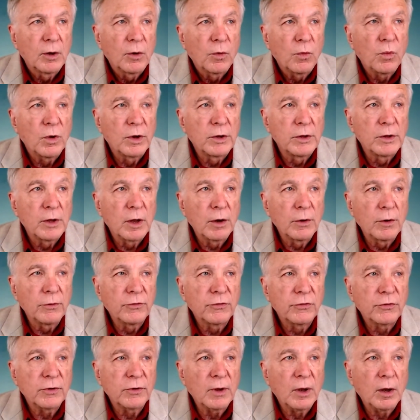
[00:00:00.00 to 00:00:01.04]
when
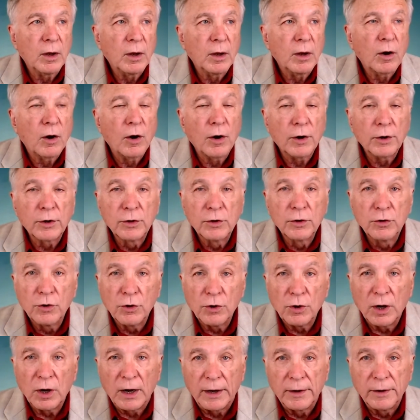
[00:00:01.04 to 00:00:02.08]
those are
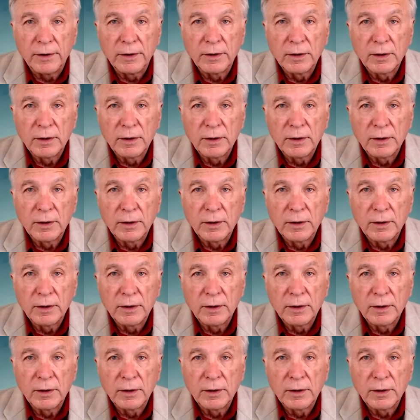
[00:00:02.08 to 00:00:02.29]
good,